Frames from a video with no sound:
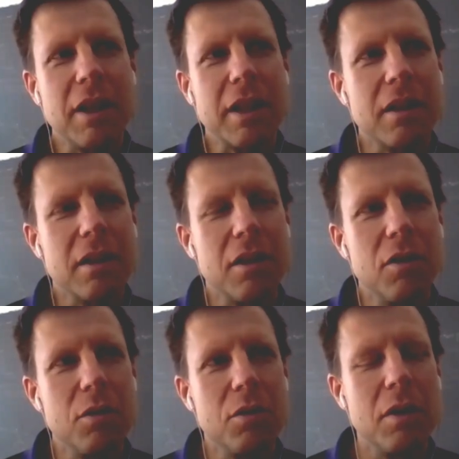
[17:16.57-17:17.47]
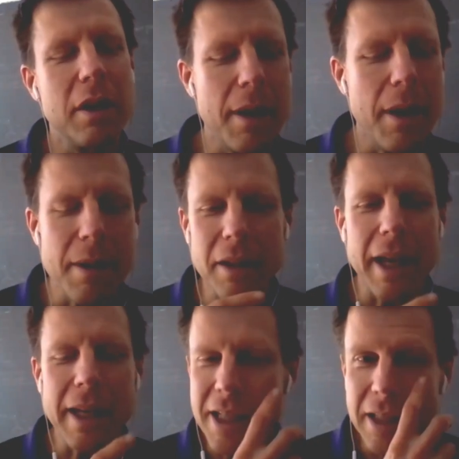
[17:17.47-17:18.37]
like you. I,
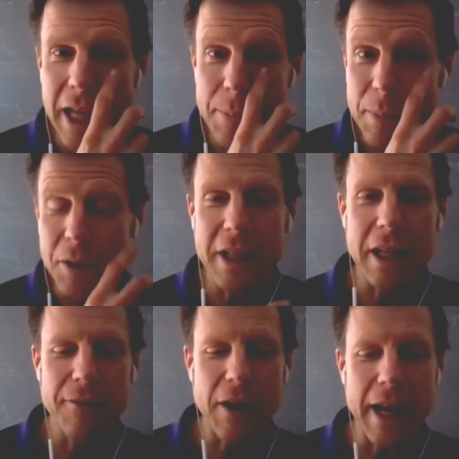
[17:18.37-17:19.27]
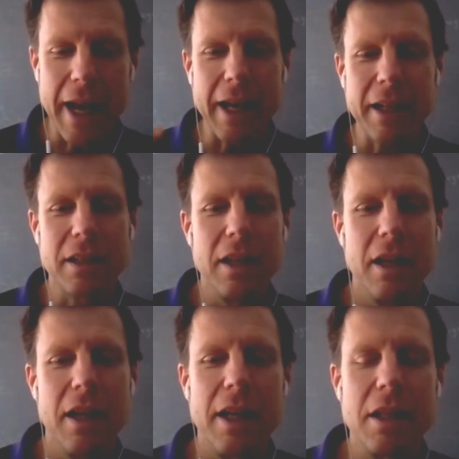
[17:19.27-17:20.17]
I think a lot of people think if I act,
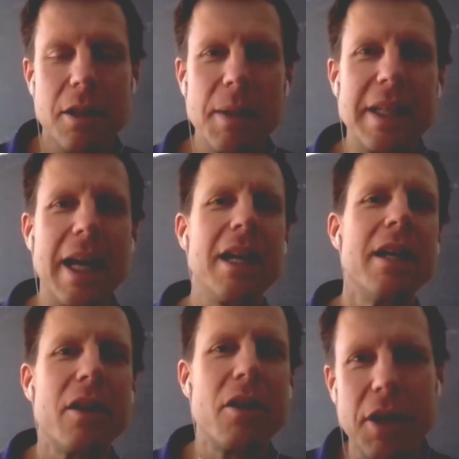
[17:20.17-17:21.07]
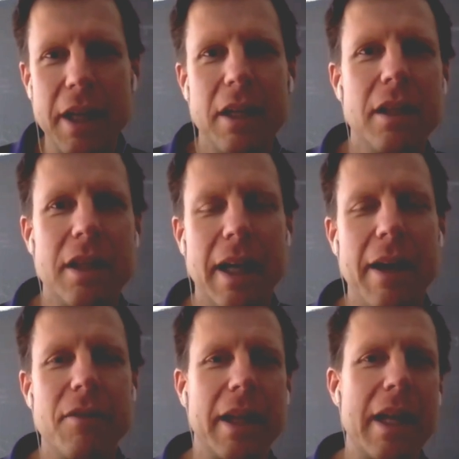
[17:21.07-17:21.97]
it's going to be yet another thing that I
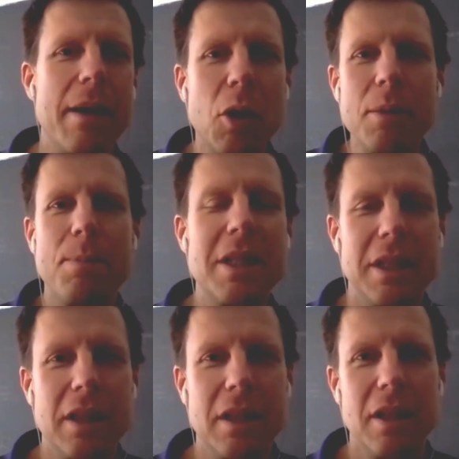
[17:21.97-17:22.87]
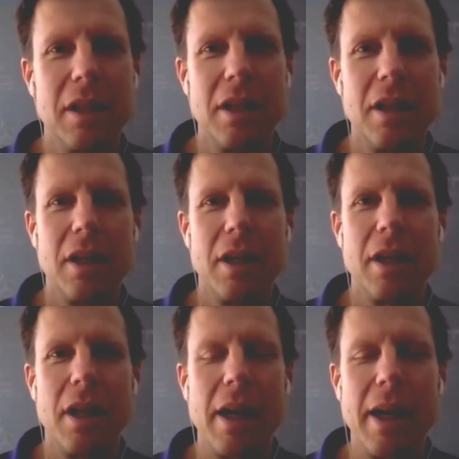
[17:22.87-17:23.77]
have. Like I'm already busy,
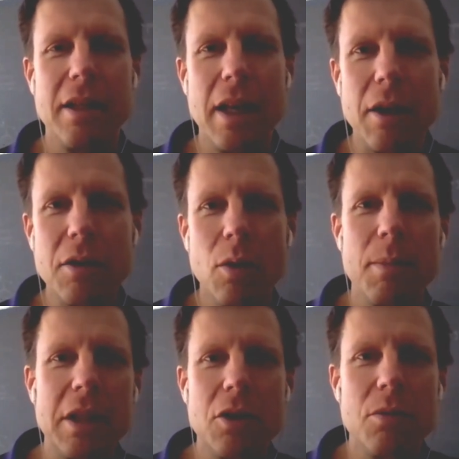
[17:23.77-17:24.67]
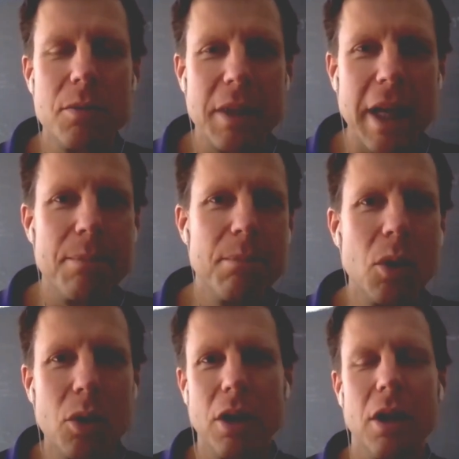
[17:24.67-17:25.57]
and now you want me to do yet
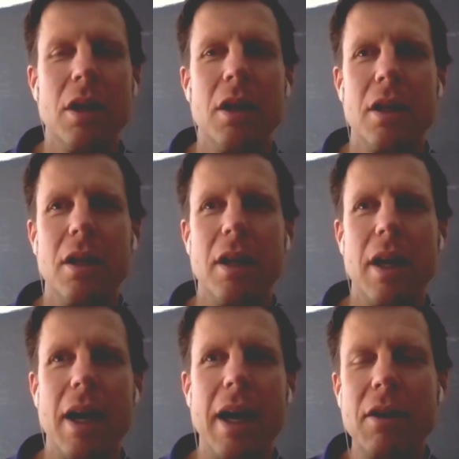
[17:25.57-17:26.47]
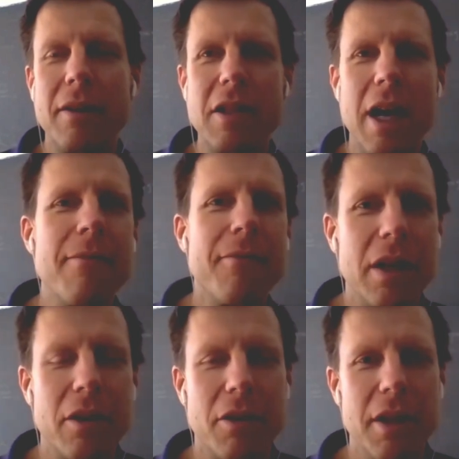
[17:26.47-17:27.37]
more. I don't have time for
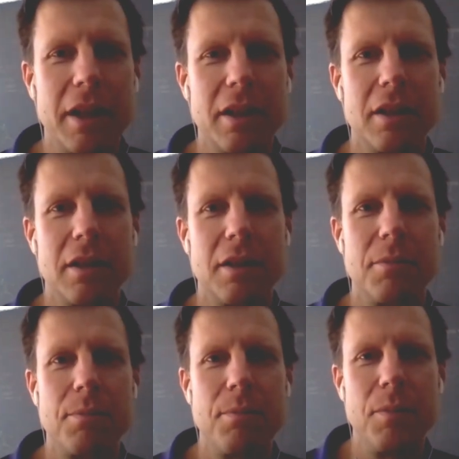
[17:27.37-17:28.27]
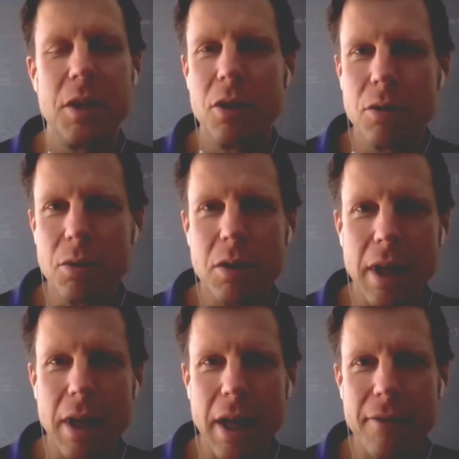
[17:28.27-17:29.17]
another thing you it,
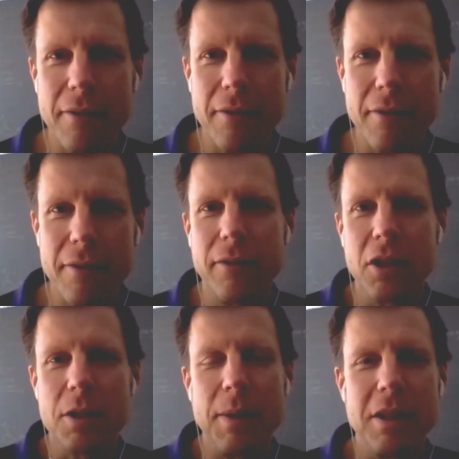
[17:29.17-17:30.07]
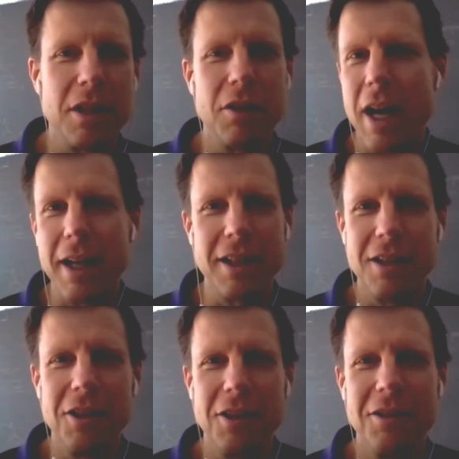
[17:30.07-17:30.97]
have had a different experience you're not yeah